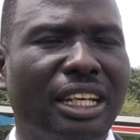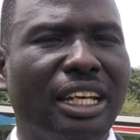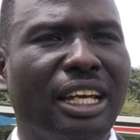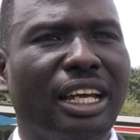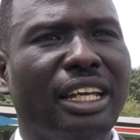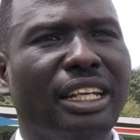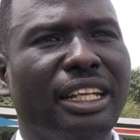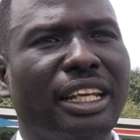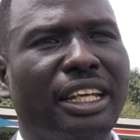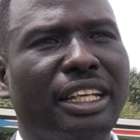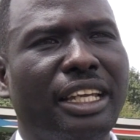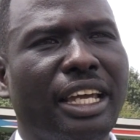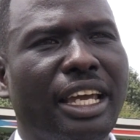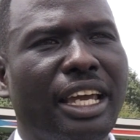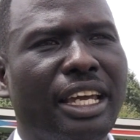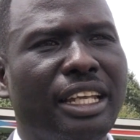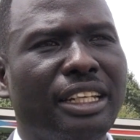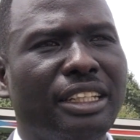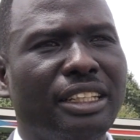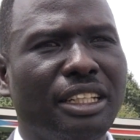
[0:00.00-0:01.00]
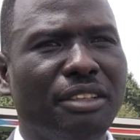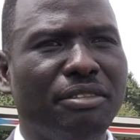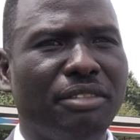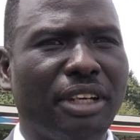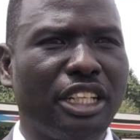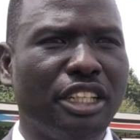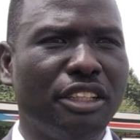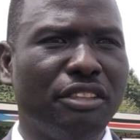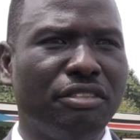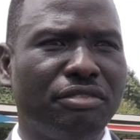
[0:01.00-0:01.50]
And again,
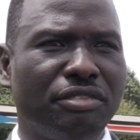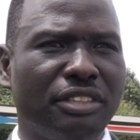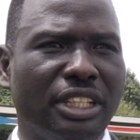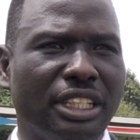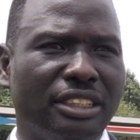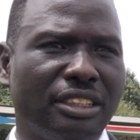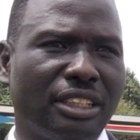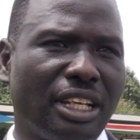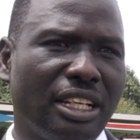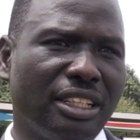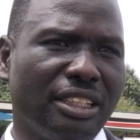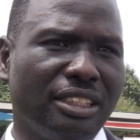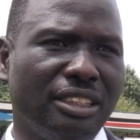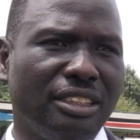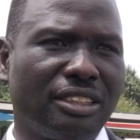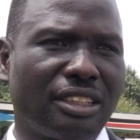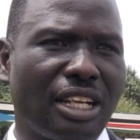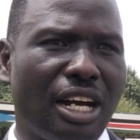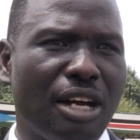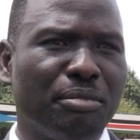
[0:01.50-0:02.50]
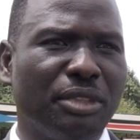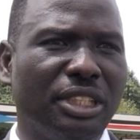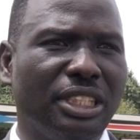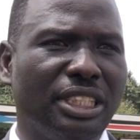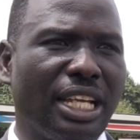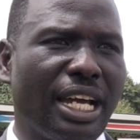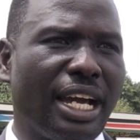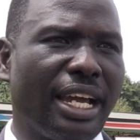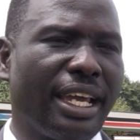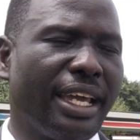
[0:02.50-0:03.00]
even if the salaries come in
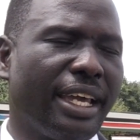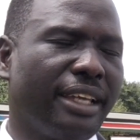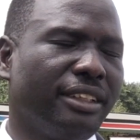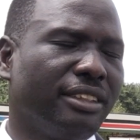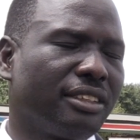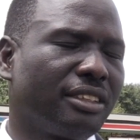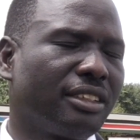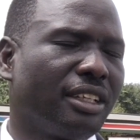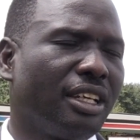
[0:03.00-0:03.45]
their hands,